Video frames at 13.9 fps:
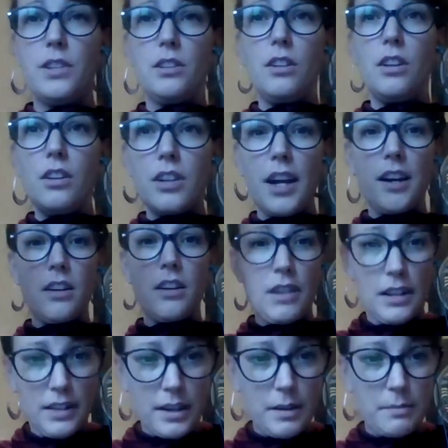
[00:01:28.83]
look out
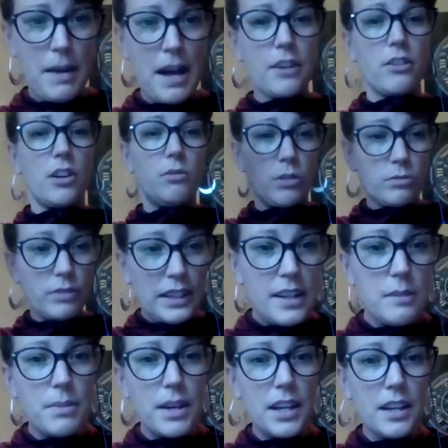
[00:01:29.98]
at like a macro, a
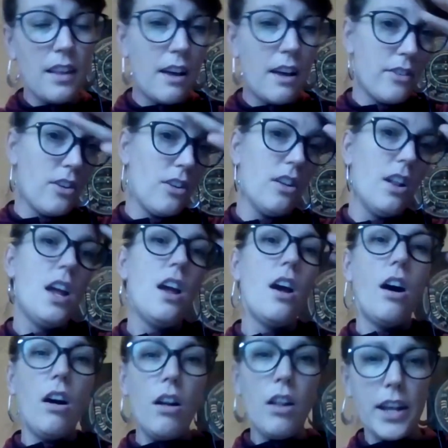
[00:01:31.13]
really big level,
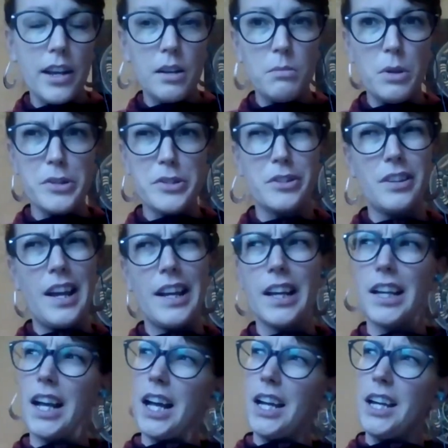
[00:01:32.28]
all animals are like
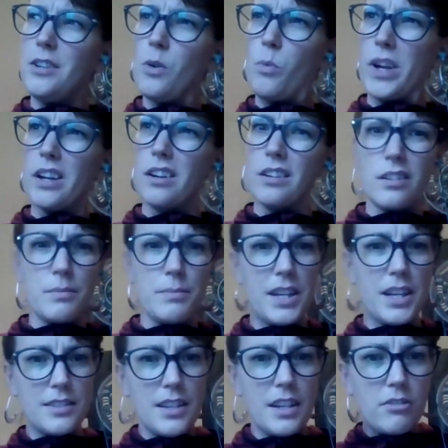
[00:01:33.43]
kind of weird
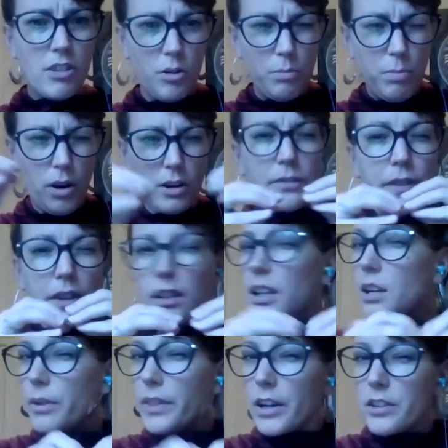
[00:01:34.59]
because they grow perfectly
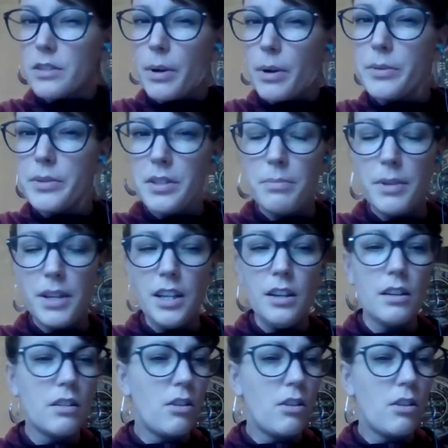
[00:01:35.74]
where they're supposed to be.